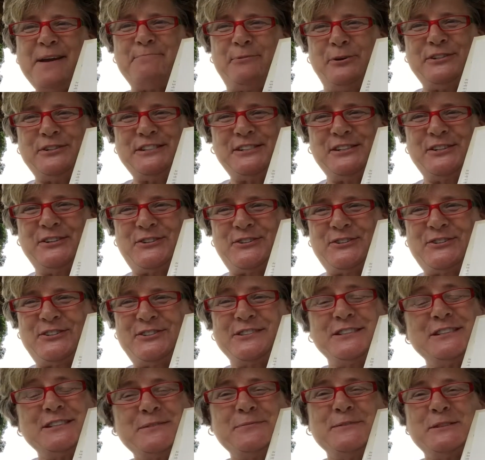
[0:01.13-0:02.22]
boys and
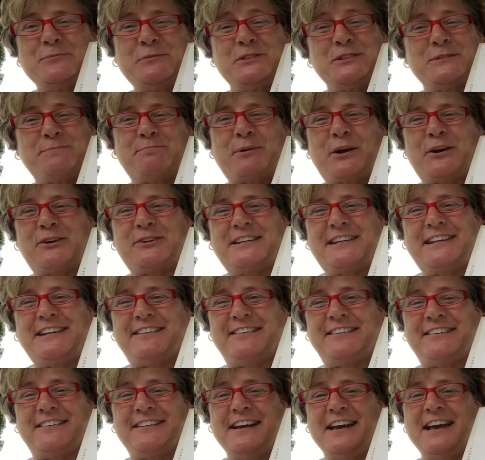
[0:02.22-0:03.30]
girls, it's Miss Barton
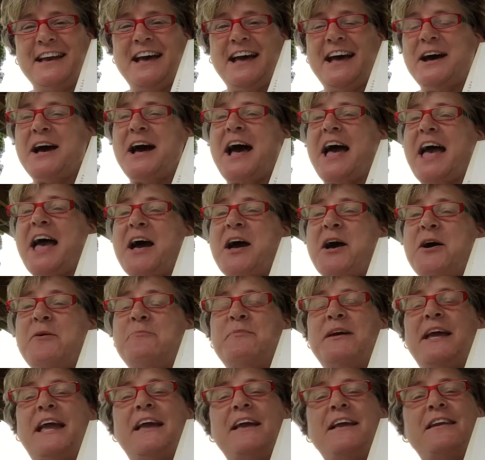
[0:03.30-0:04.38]
here.
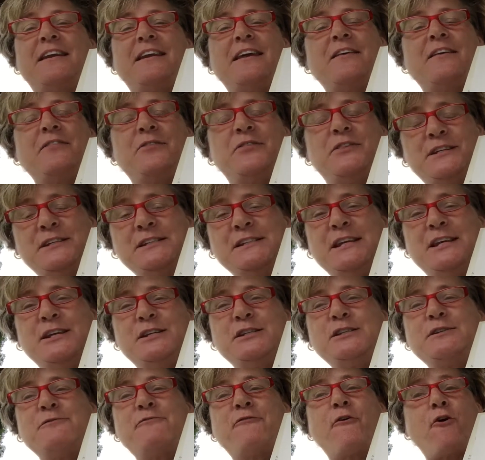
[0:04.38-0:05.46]
Um, and this
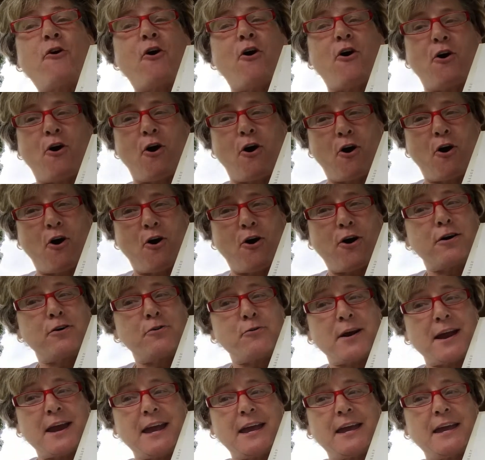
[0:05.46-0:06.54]
is for all
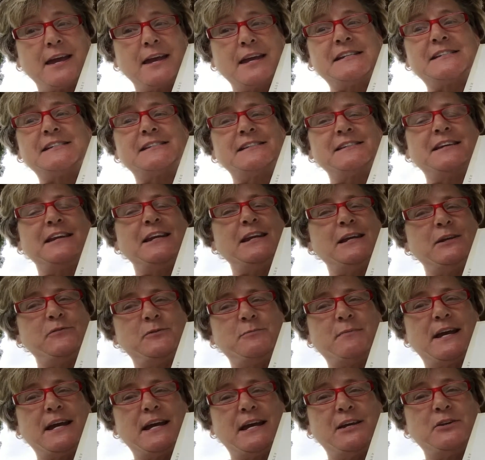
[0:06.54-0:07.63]
grades, even
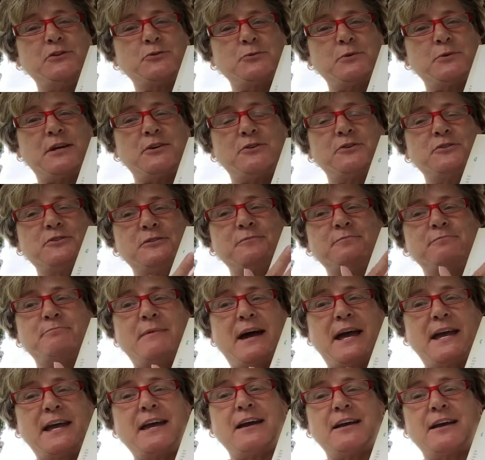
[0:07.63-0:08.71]
my eighth graders.
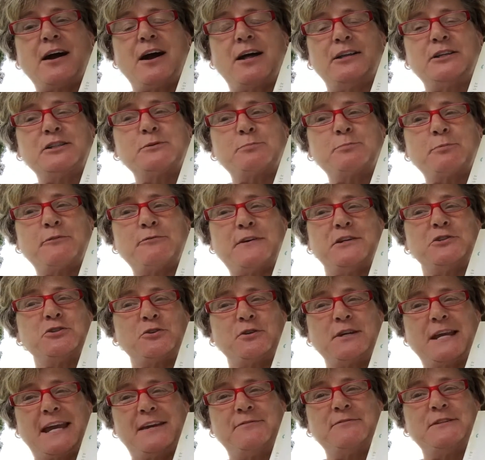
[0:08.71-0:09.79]
My college professor
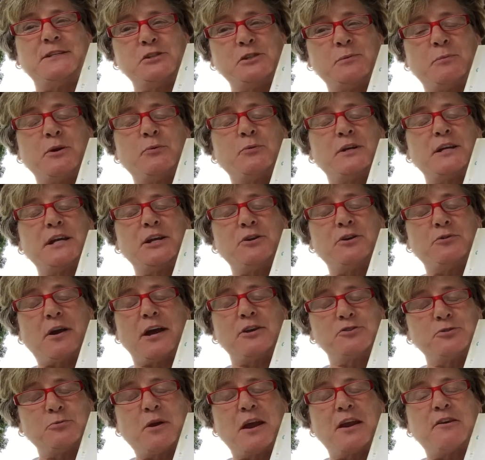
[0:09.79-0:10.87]
gave this to me when I
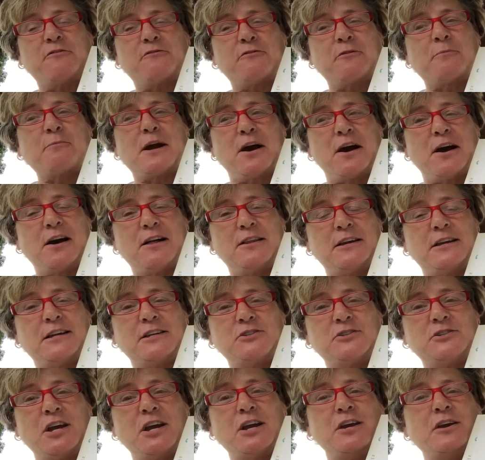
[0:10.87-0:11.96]
graduated from
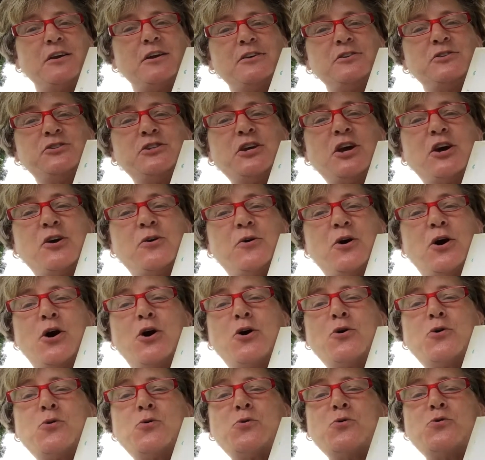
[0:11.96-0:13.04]
college. So,
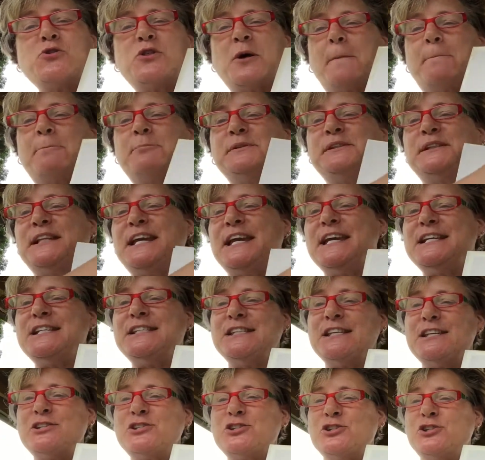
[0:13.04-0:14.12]
Oh, the
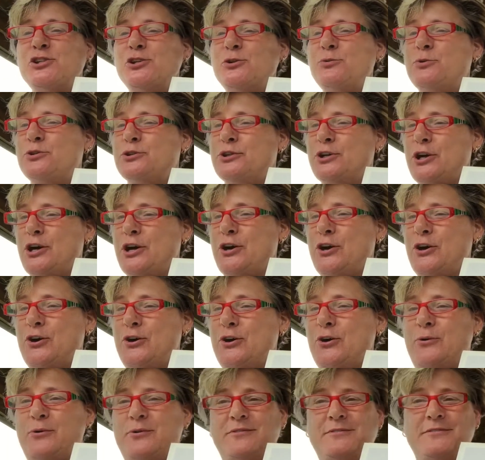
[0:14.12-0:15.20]
Places You Will
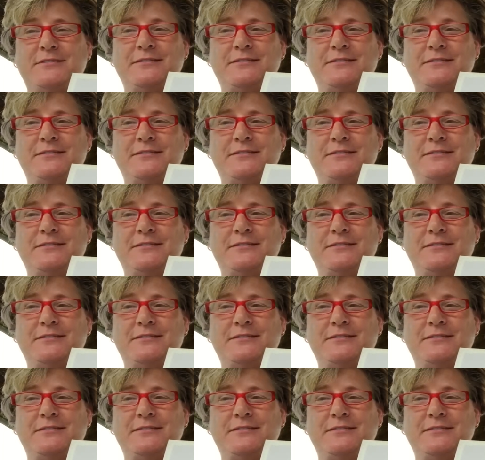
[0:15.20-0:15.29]
Go